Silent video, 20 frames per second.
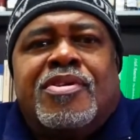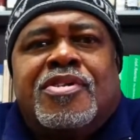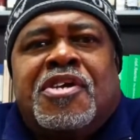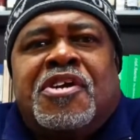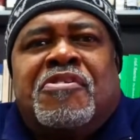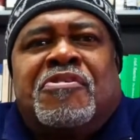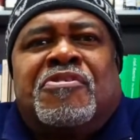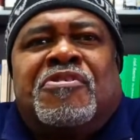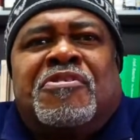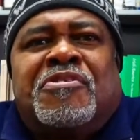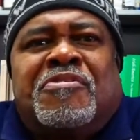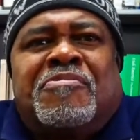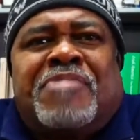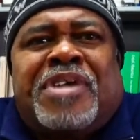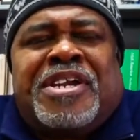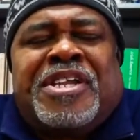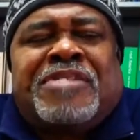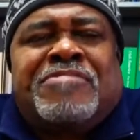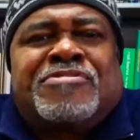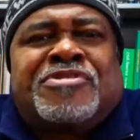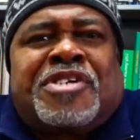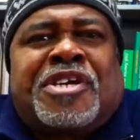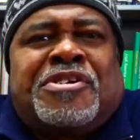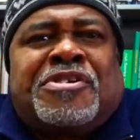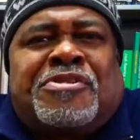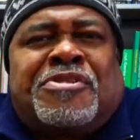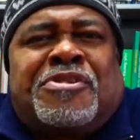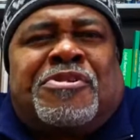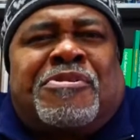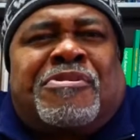Yeah, well, my name is
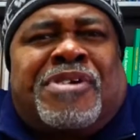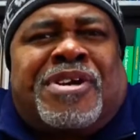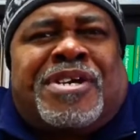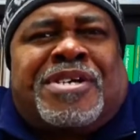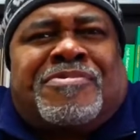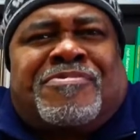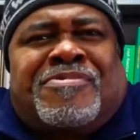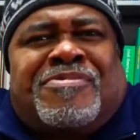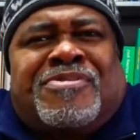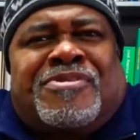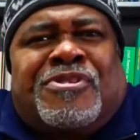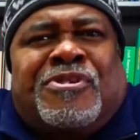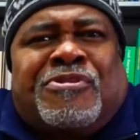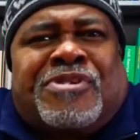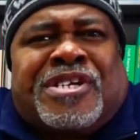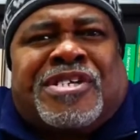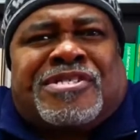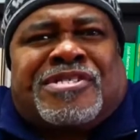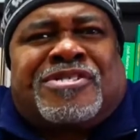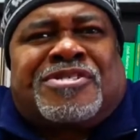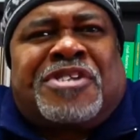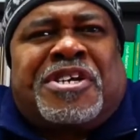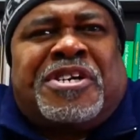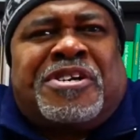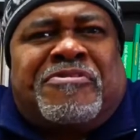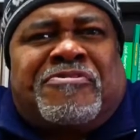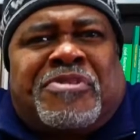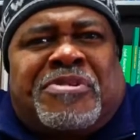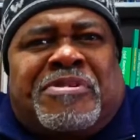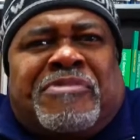Kenneth Durant, known as
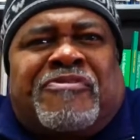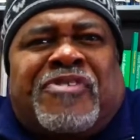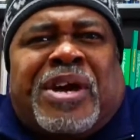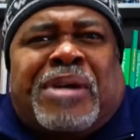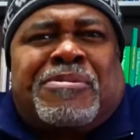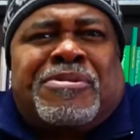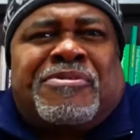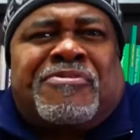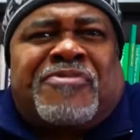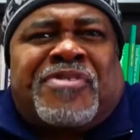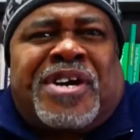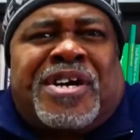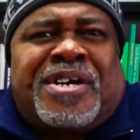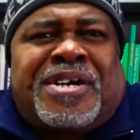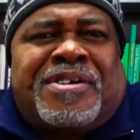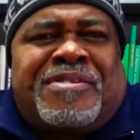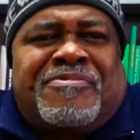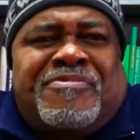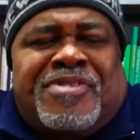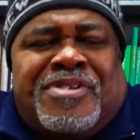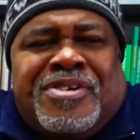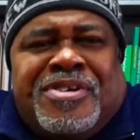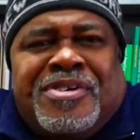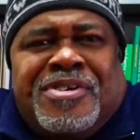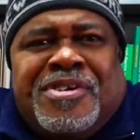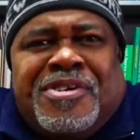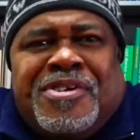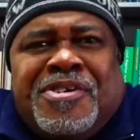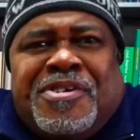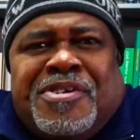Slave from the Fabulous Five.
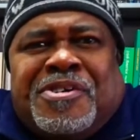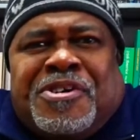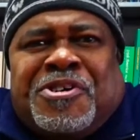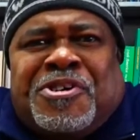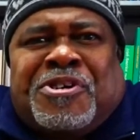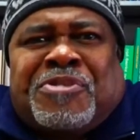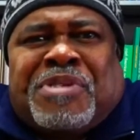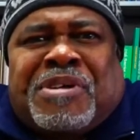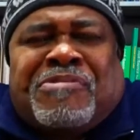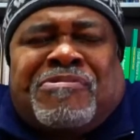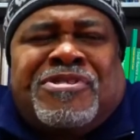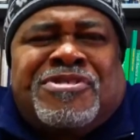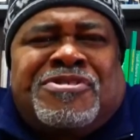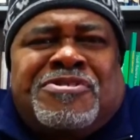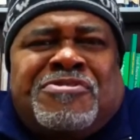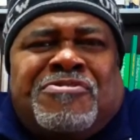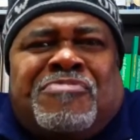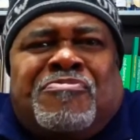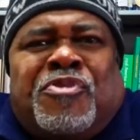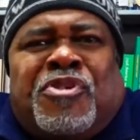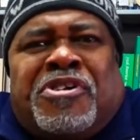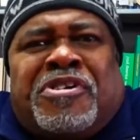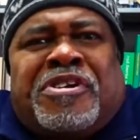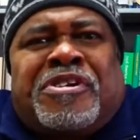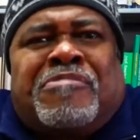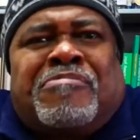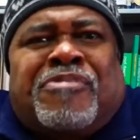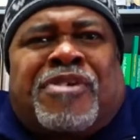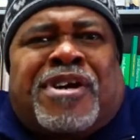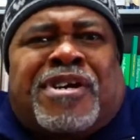Uh, I originally was born in
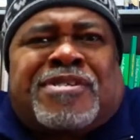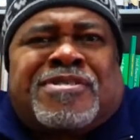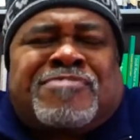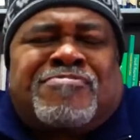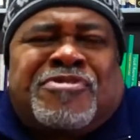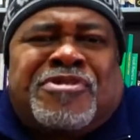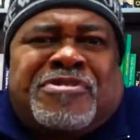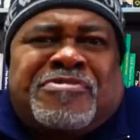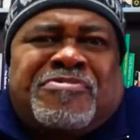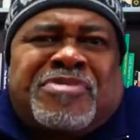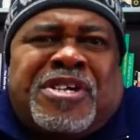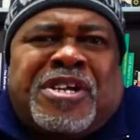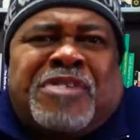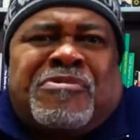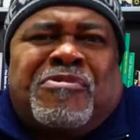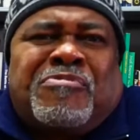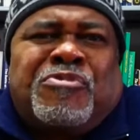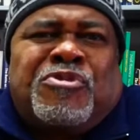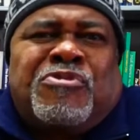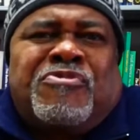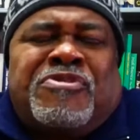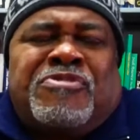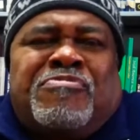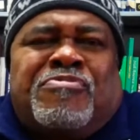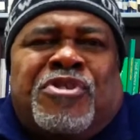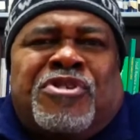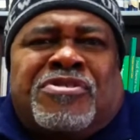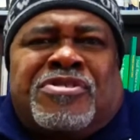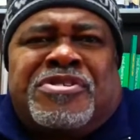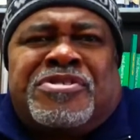the Bronx, but then we moved to
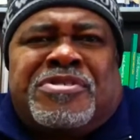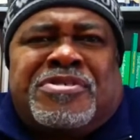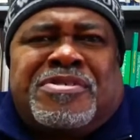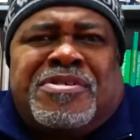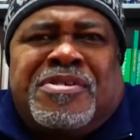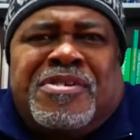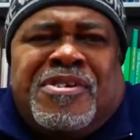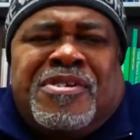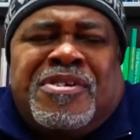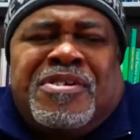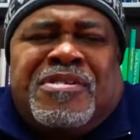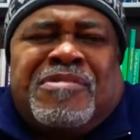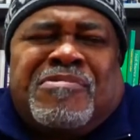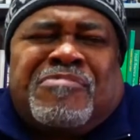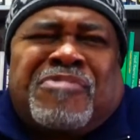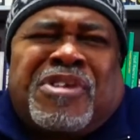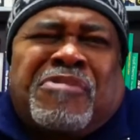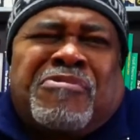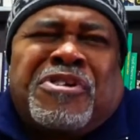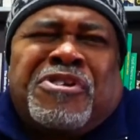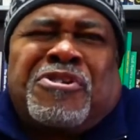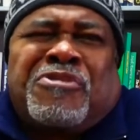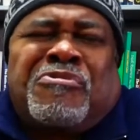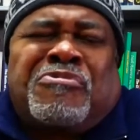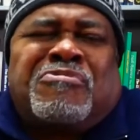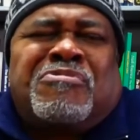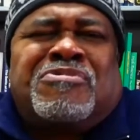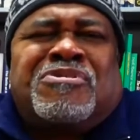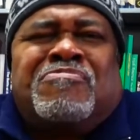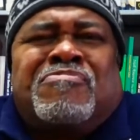Brooklyn. I really
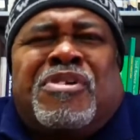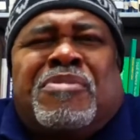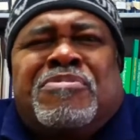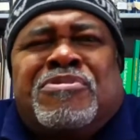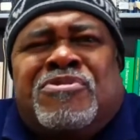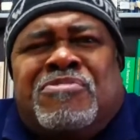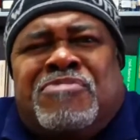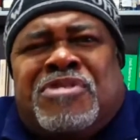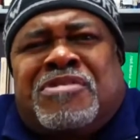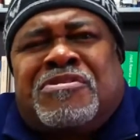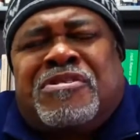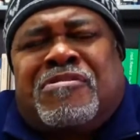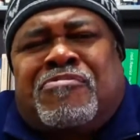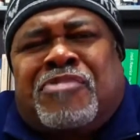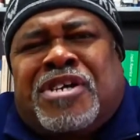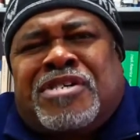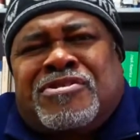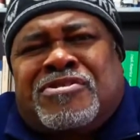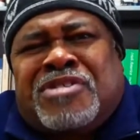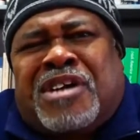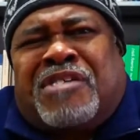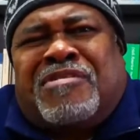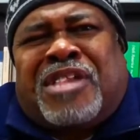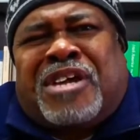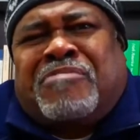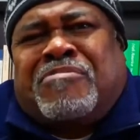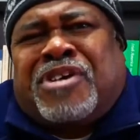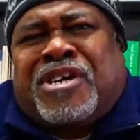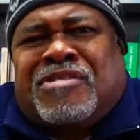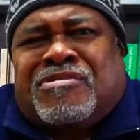don't remember too much of the Bronx. I was
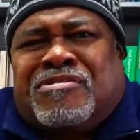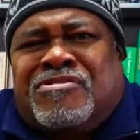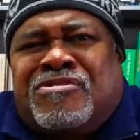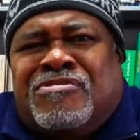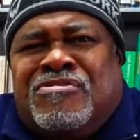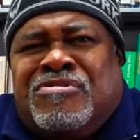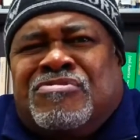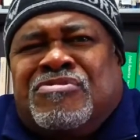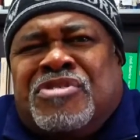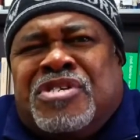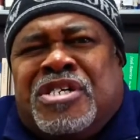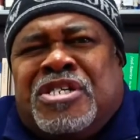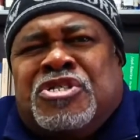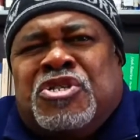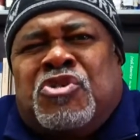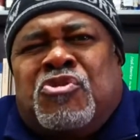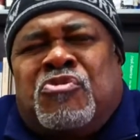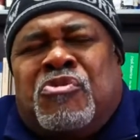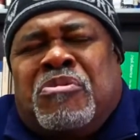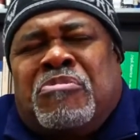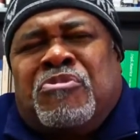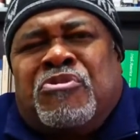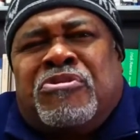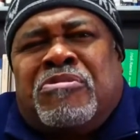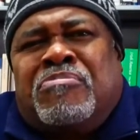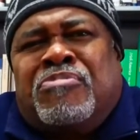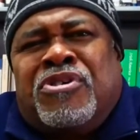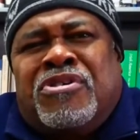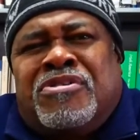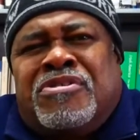like about two, or three years old when we moved to
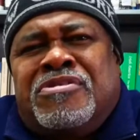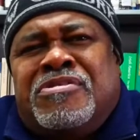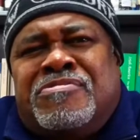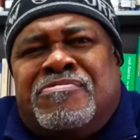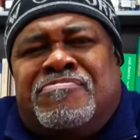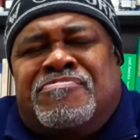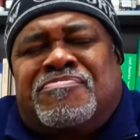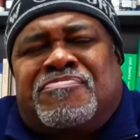Brooklyn.